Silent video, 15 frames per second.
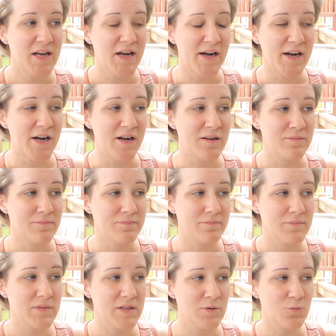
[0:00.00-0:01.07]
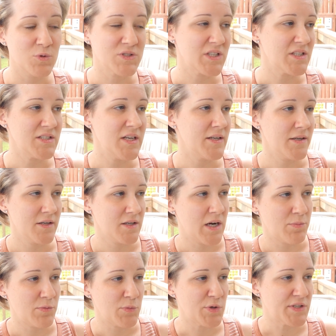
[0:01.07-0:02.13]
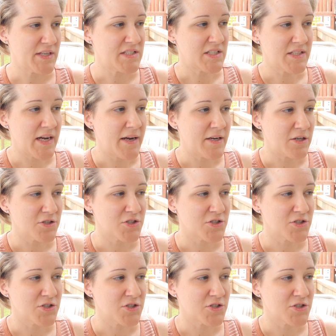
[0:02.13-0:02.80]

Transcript: was going to take like a couple more days to get here.